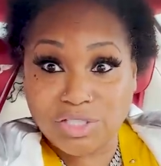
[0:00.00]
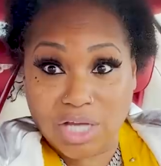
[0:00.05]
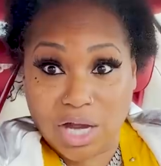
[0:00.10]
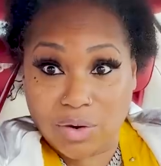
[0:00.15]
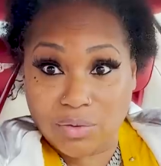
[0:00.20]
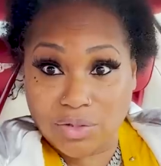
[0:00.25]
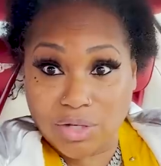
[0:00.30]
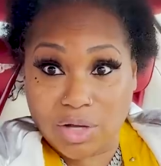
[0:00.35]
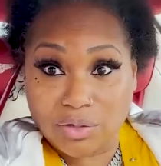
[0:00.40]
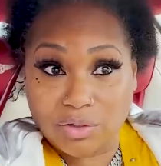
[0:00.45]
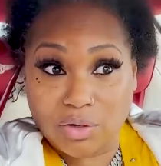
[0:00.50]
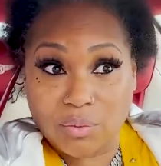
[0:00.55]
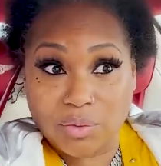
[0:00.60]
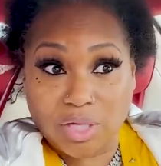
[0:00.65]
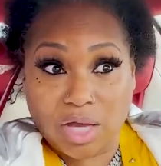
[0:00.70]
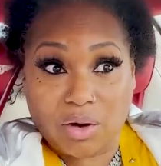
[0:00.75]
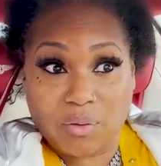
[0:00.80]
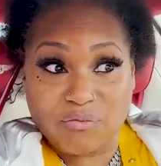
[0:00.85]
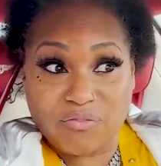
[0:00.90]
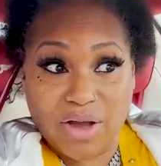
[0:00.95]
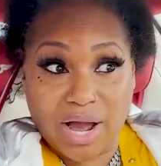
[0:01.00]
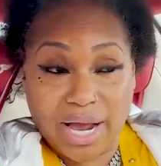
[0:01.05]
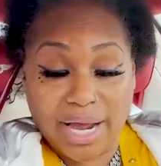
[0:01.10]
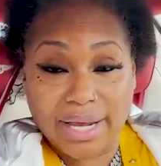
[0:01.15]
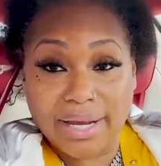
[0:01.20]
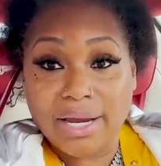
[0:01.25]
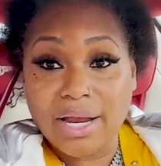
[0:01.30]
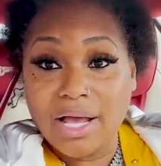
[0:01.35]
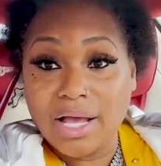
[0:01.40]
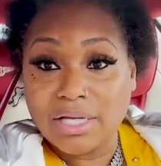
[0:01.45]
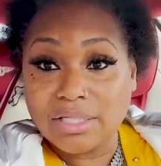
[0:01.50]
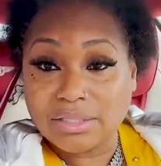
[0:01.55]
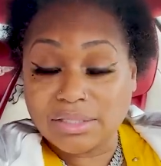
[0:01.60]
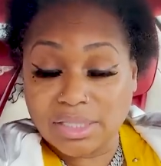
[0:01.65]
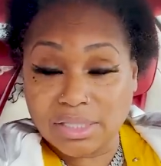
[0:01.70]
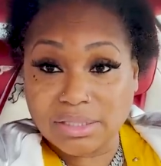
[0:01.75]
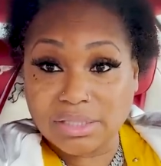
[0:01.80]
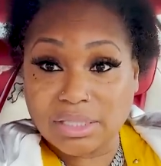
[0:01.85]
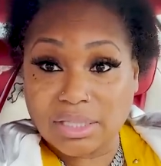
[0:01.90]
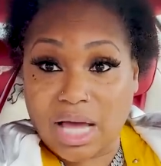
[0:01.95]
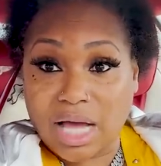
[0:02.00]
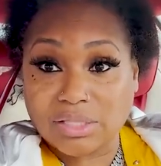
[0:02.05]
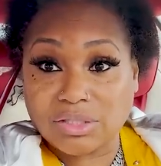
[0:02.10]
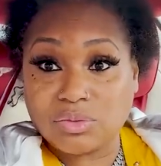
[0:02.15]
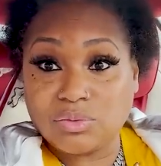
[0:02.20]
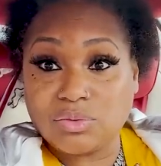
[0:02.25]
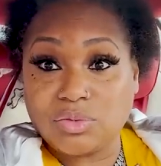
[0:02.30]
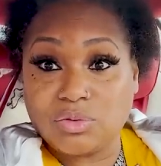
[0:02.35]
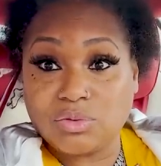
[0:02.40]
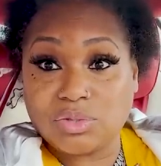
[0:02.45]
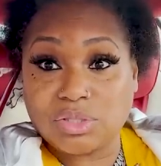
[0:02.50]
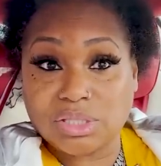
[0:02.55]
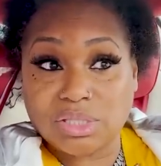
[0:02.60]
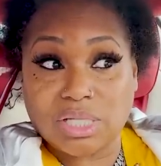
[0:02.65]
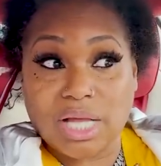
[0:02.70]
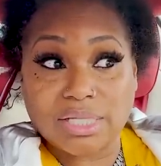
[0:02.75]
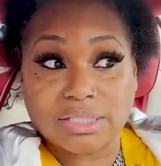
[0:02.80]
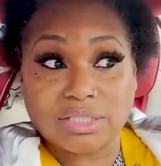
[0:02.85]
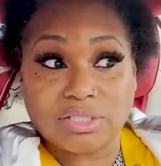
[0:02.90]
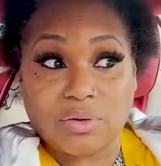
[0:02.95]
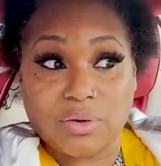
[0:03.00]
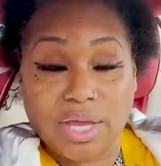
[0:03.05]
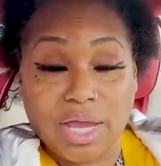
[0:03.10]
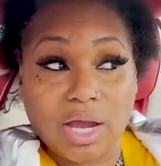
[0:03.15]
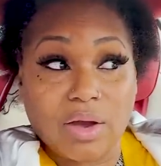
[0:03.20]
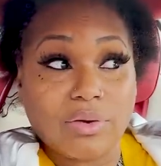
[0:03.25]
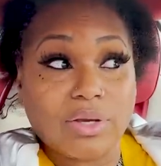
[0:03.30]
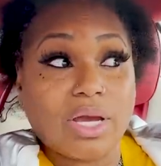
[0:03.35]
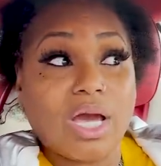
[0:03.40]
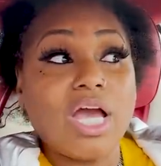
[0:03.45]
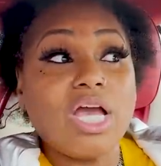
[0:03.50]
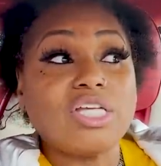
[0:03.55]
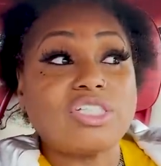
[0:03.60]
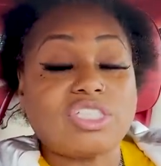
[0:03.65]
Y'all know where y'all find Sisterlocks who do Sisterlocks in your area.